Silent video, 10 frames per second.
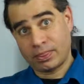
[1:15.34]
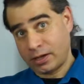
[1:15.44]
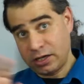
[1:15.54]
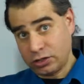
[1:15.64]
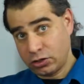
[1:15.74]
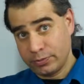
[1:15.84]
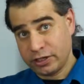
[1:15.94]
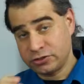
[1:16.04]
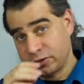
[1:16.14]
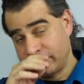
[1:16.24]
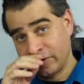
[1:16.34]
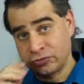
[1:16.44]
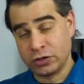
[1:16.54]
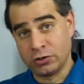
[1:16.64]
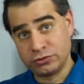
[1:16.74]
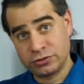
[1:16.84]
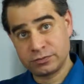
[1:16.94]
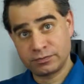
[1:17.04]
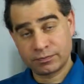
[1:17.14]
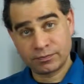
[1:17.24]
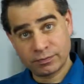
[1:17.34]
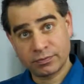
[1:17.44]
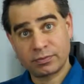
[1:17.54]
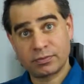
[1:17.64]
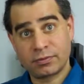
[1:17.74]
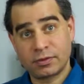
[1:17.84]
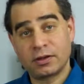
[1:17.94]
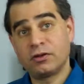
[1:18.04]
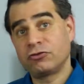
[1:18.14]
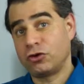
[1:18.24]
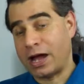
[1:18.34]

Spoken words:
Any combination of those notes. So